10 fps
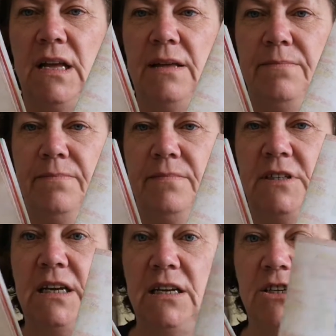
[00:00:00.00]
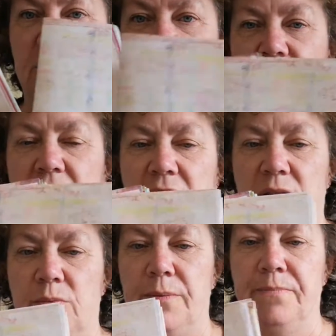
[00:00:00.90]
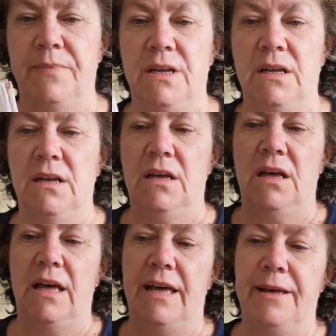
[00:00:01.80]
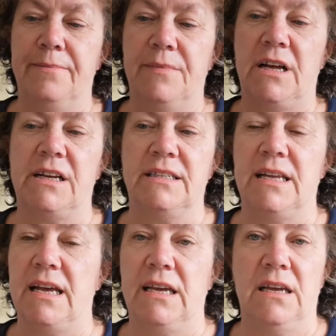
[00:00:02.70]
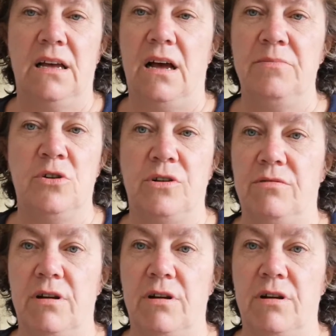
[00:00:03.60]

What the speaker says: the signatures for the other one. Like I say, I'm not